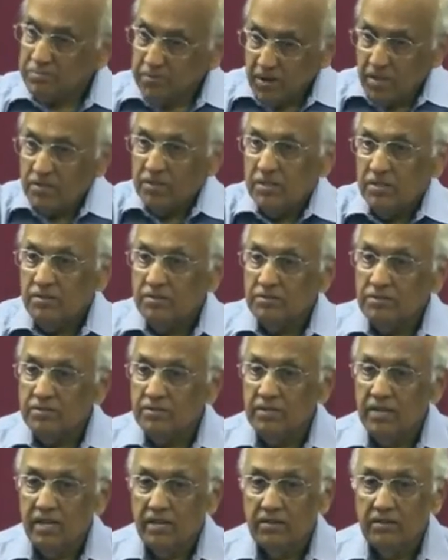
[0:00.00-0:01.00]
prostitutes
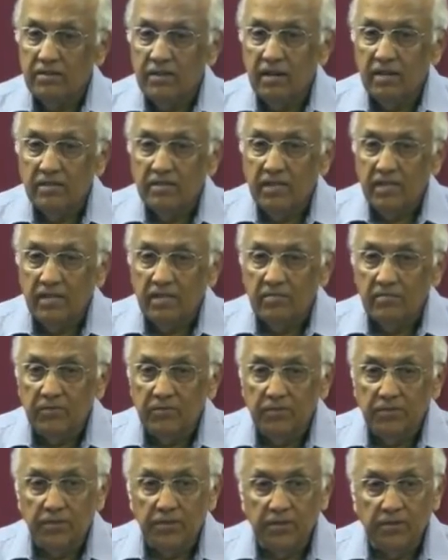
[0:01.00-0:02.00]
will get into God's kingdom
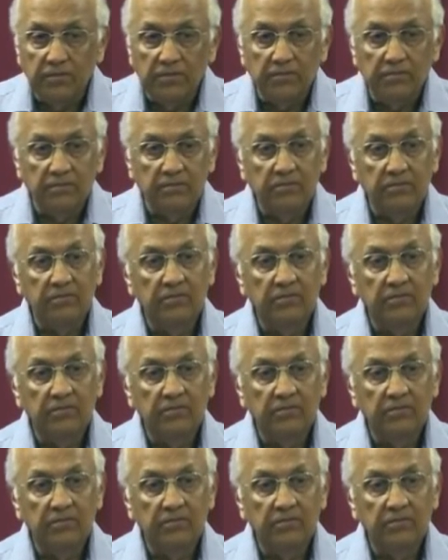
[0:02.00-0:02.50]
before you?